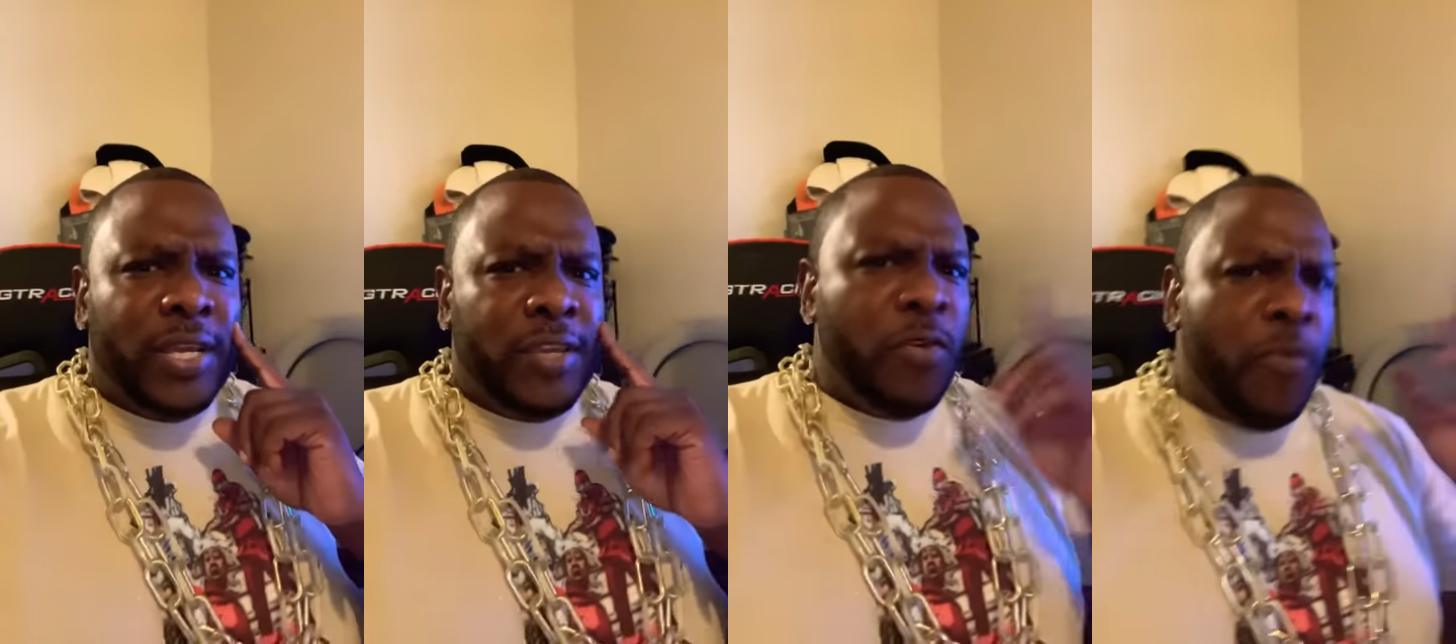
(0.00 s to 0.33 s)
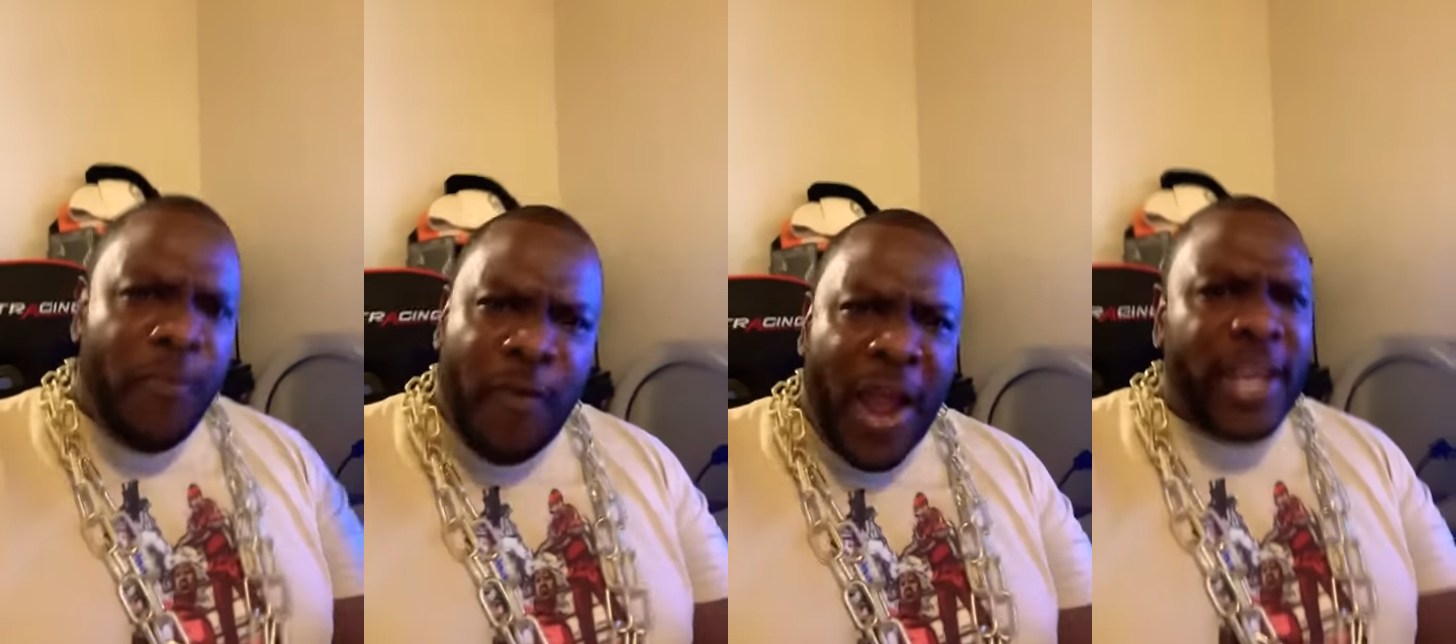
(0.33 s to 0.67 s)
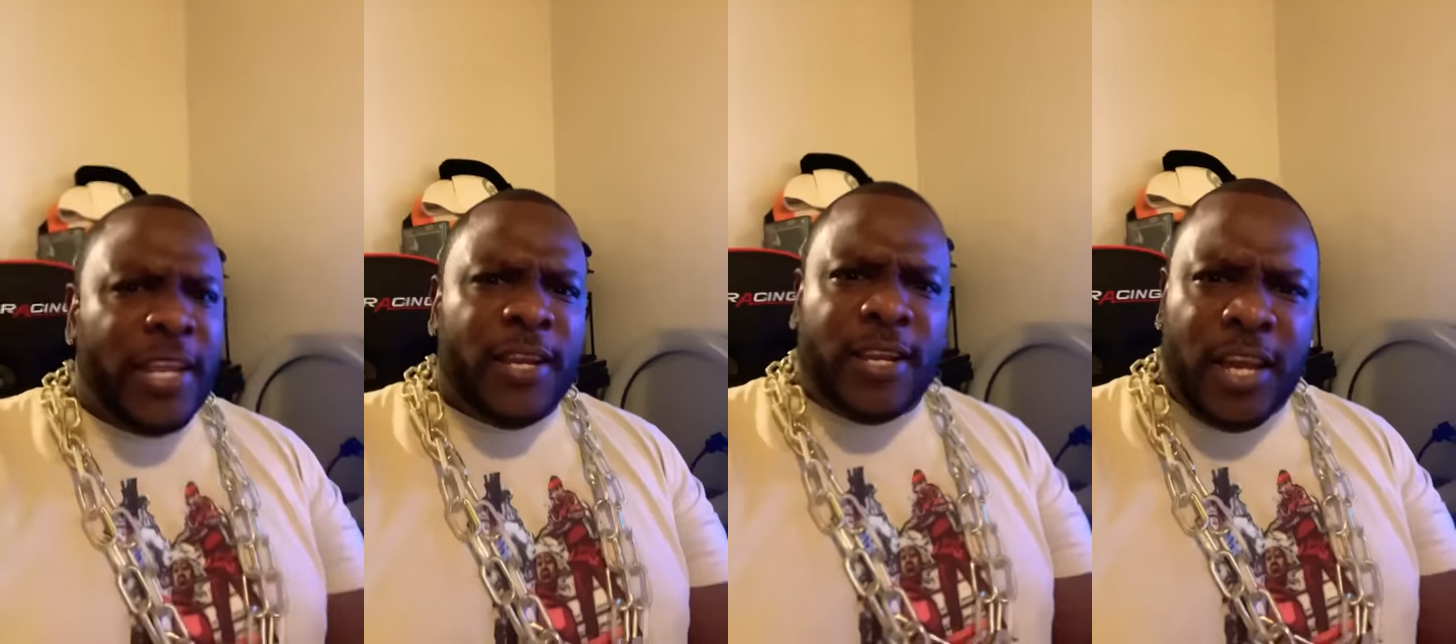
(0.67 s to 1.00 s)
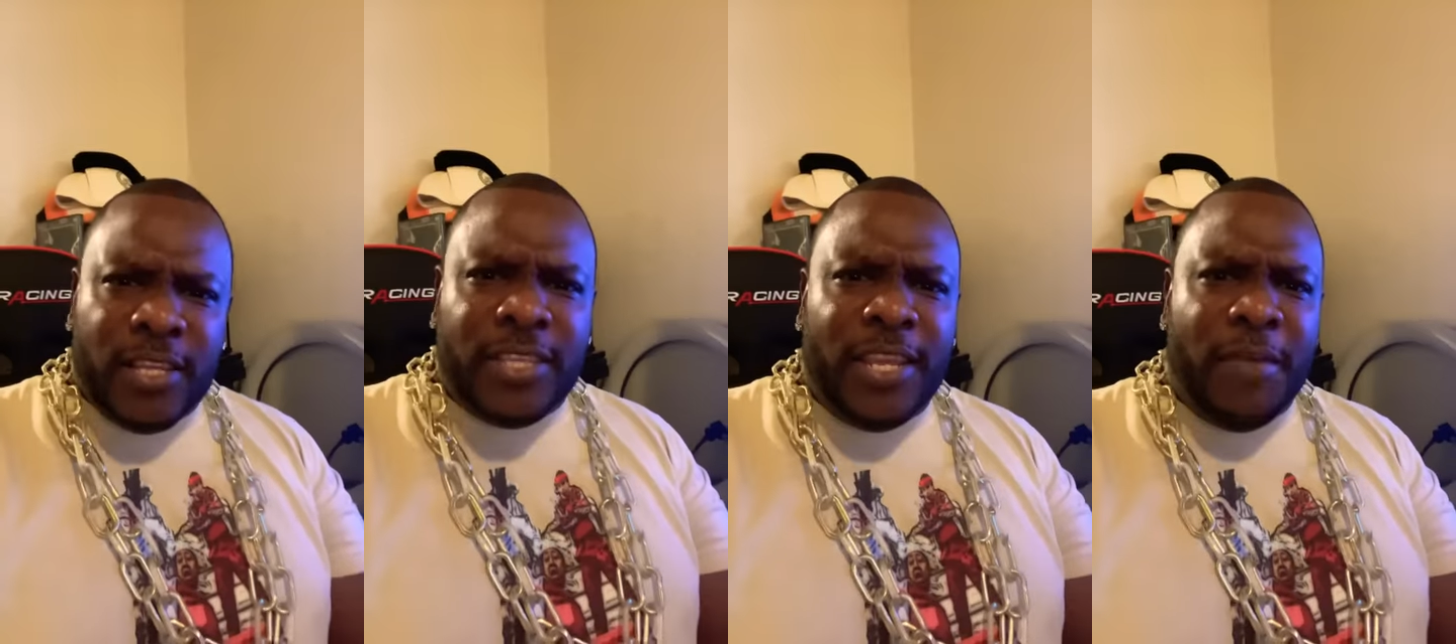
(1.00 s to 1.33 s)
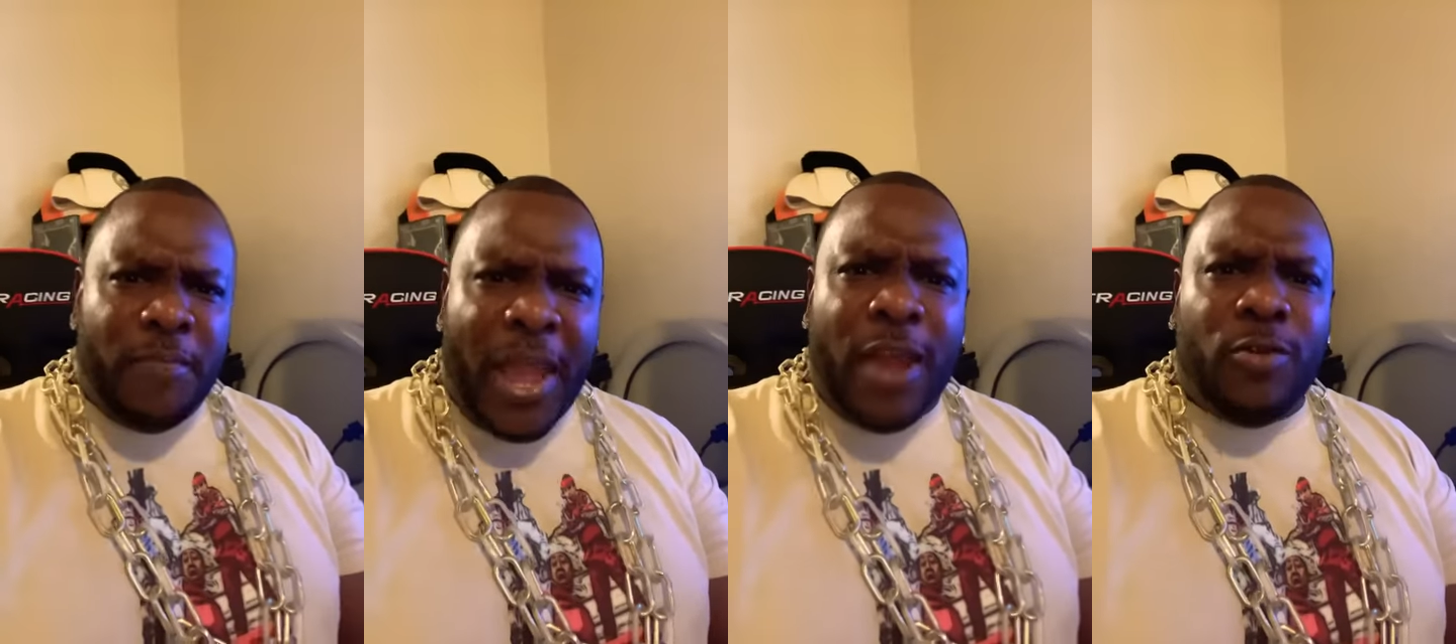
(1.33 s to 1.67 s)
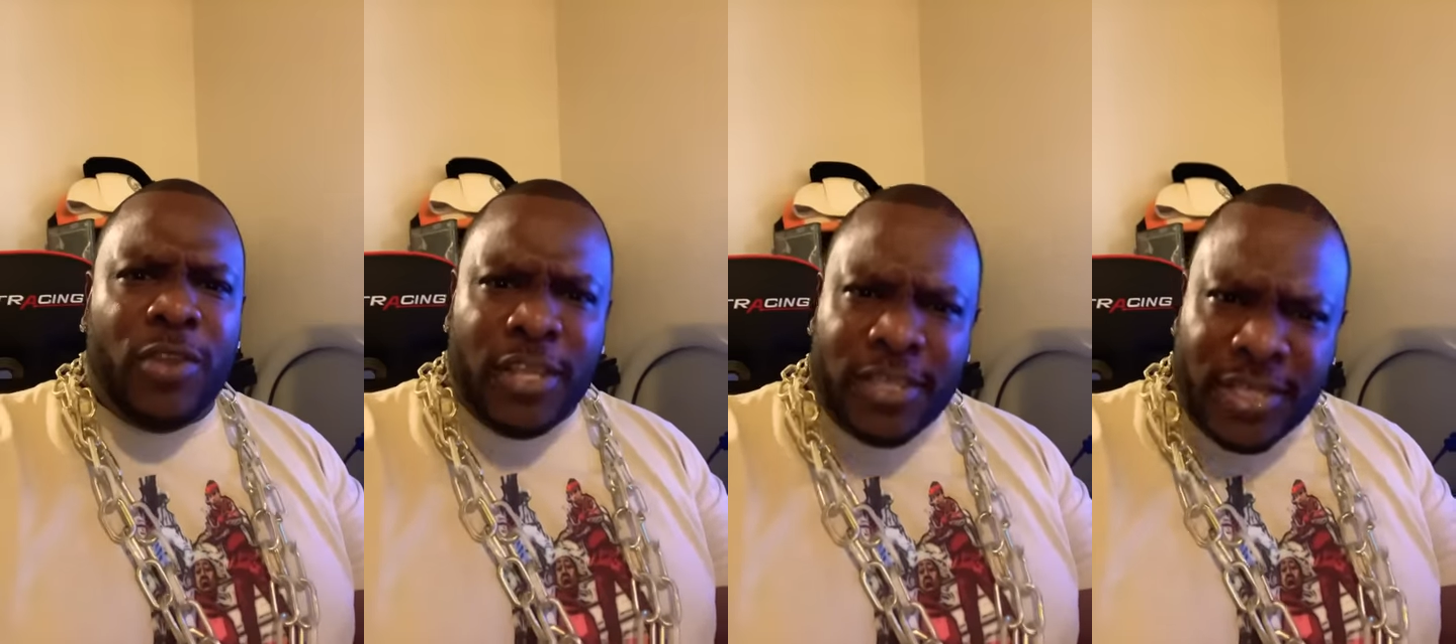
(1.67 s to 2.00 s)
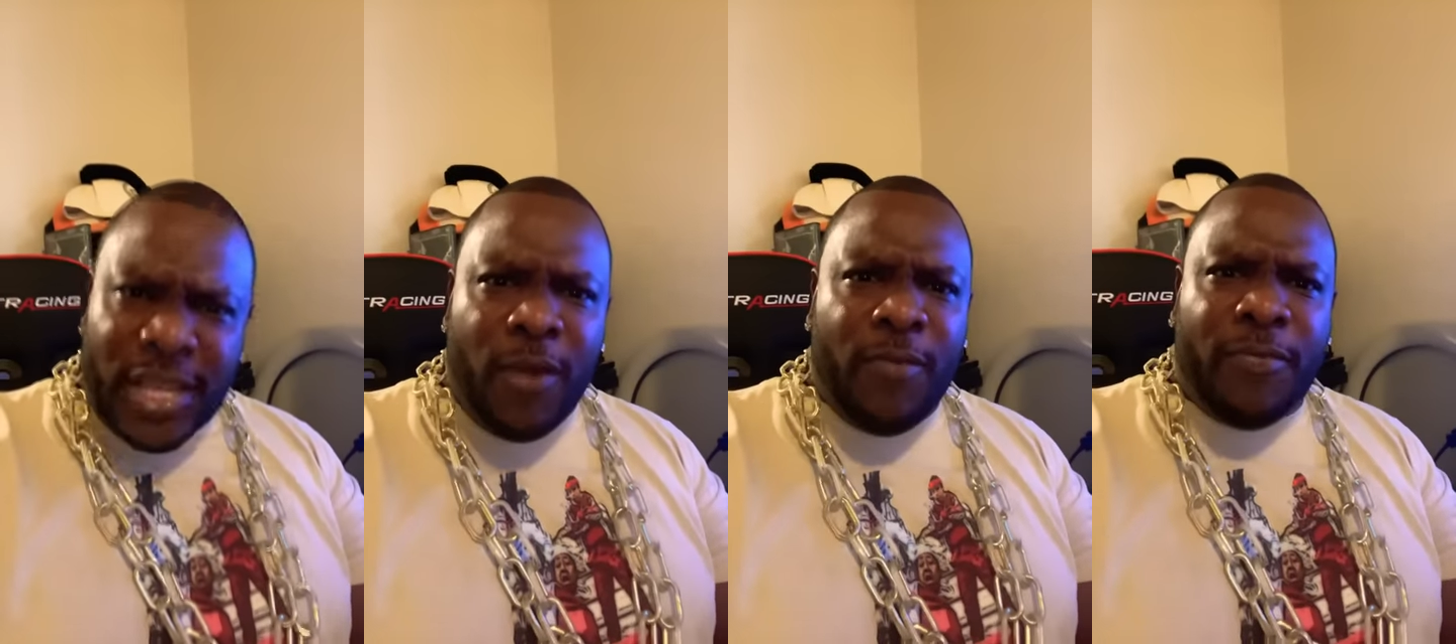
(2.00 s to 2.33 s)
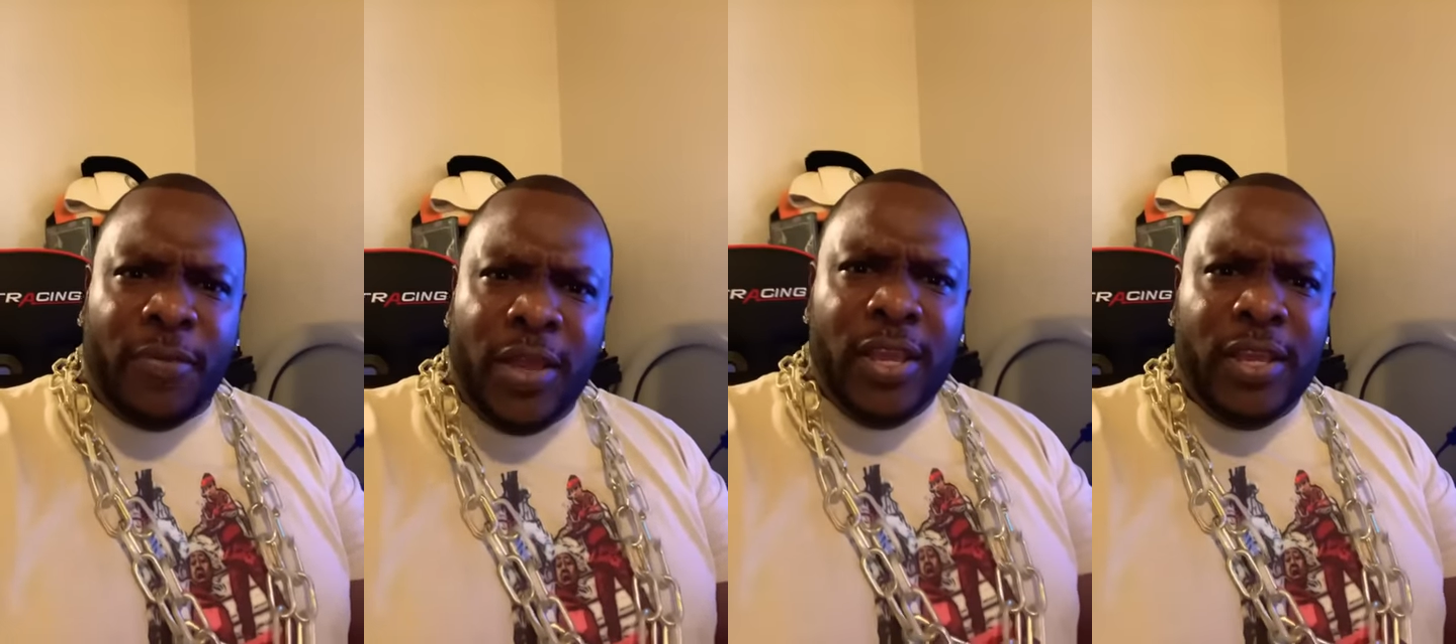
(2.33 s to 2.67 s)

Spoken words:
You fighting a custody battle yourself.